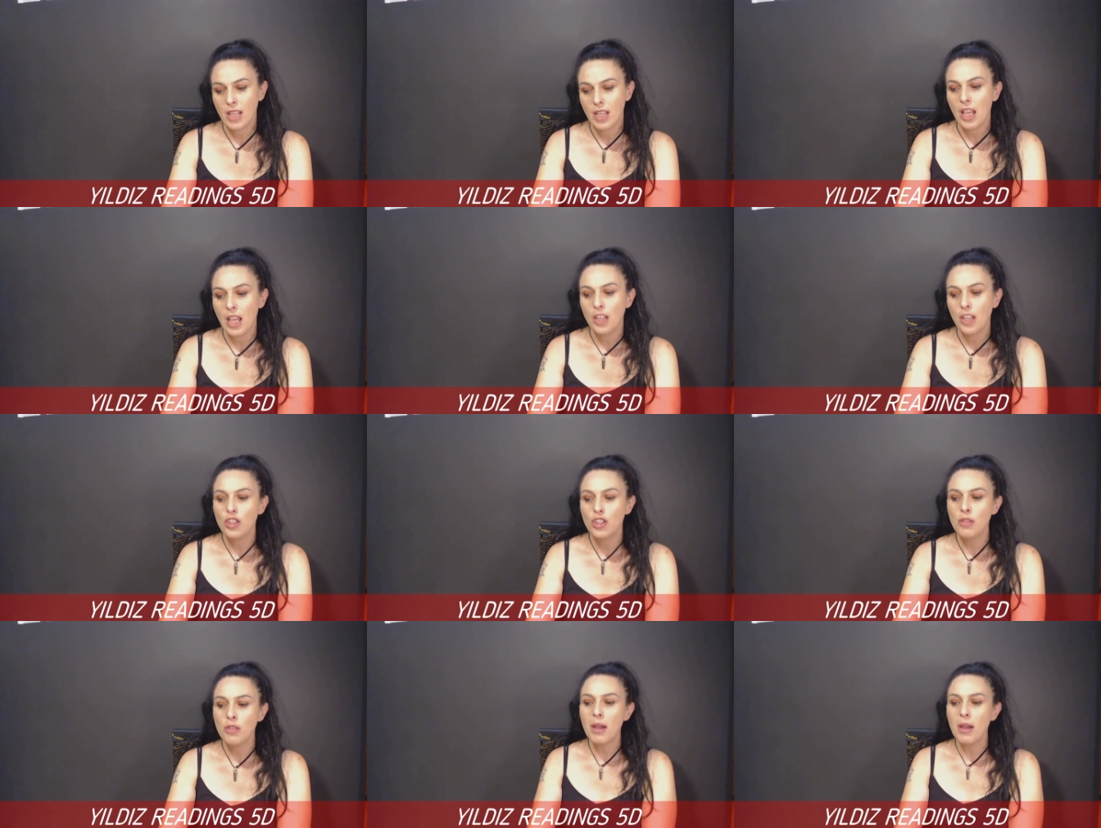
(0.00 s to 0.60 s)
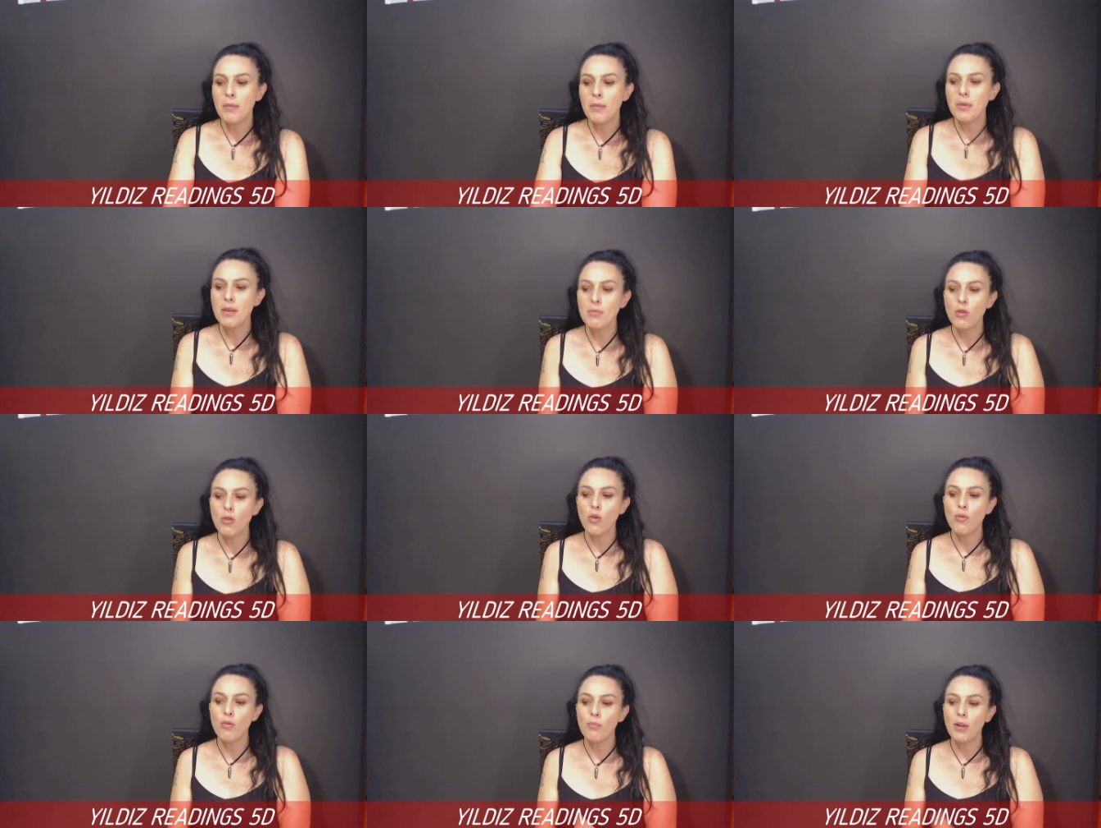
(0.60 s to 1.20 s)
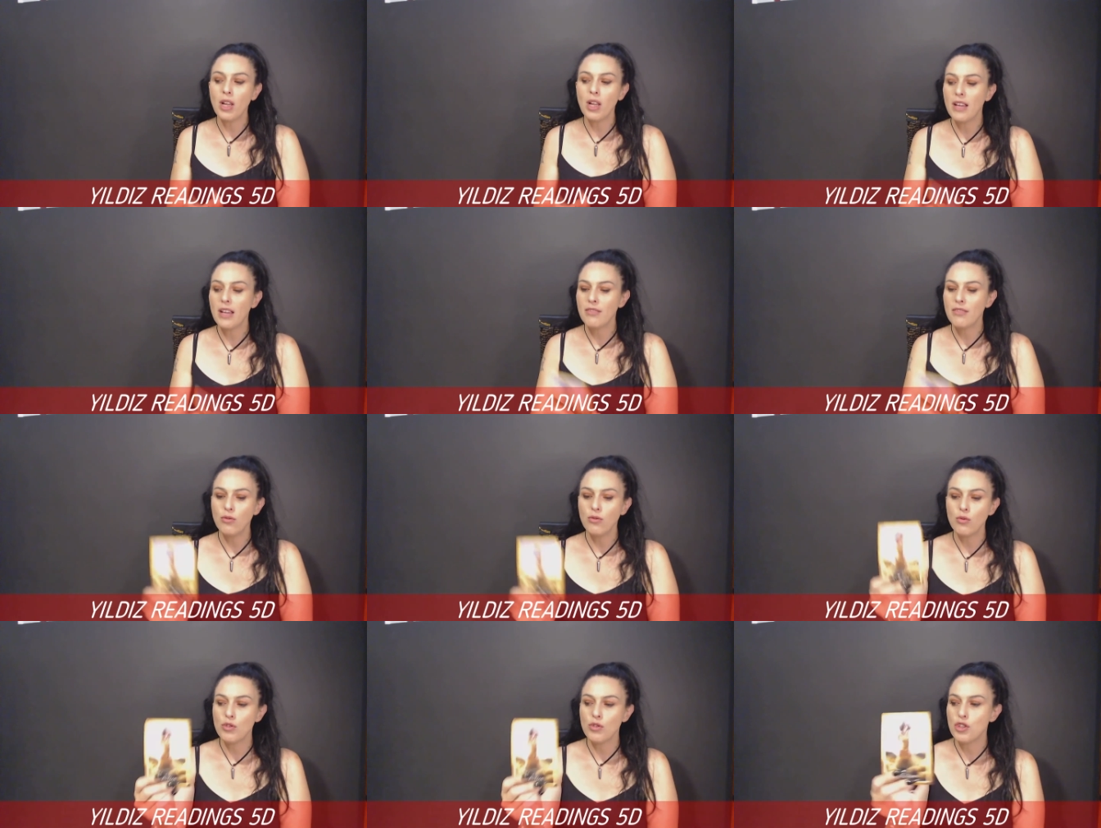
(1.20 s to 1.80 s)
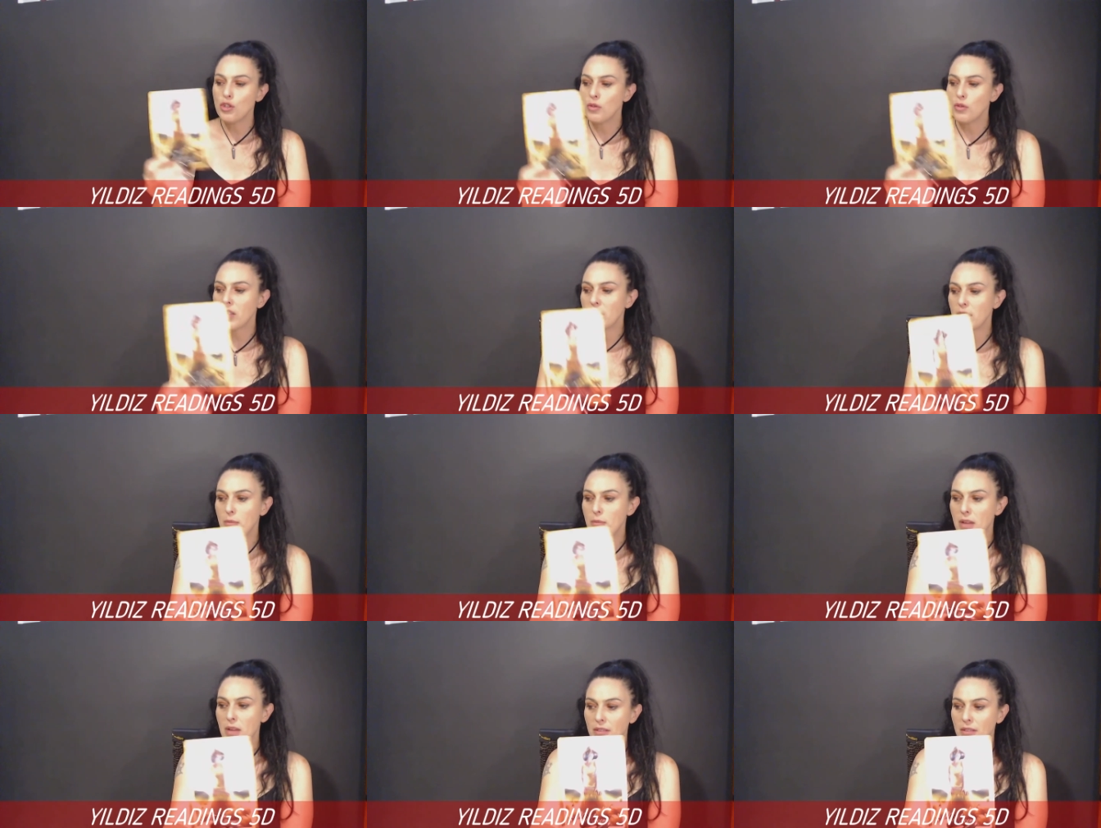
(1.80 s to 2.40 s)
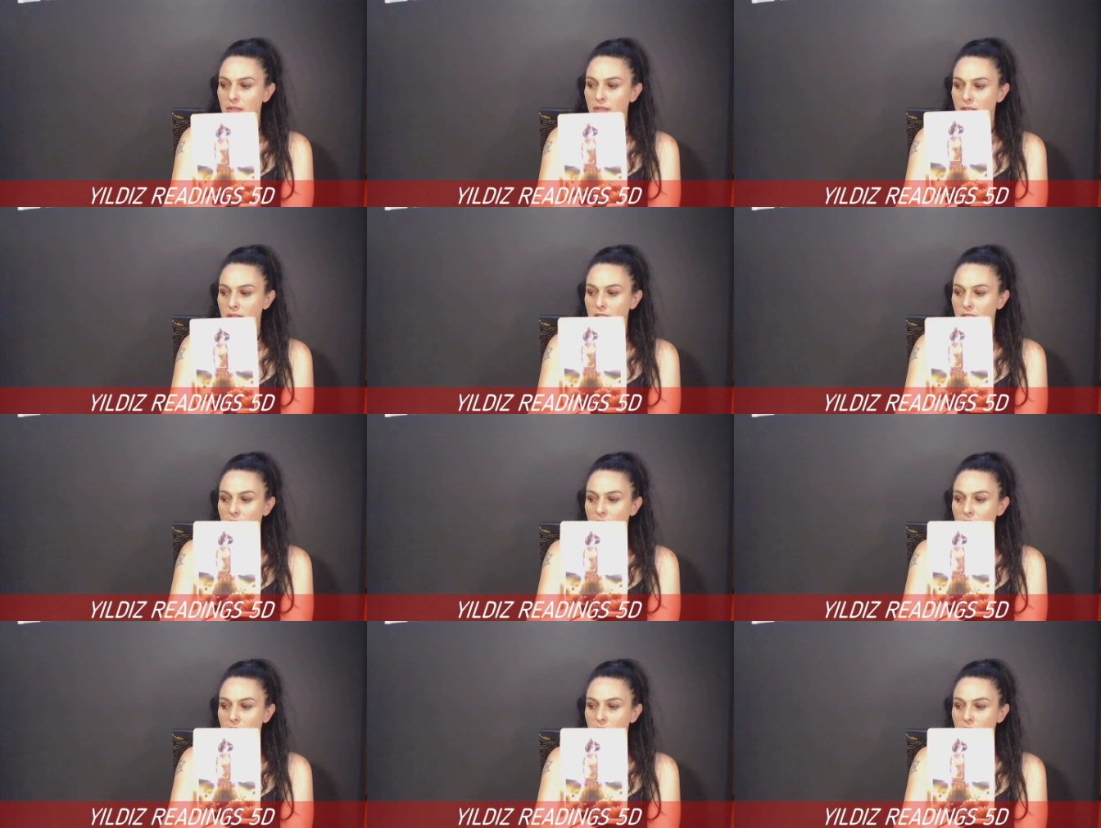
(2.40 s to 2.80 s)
You may be more playful during the month.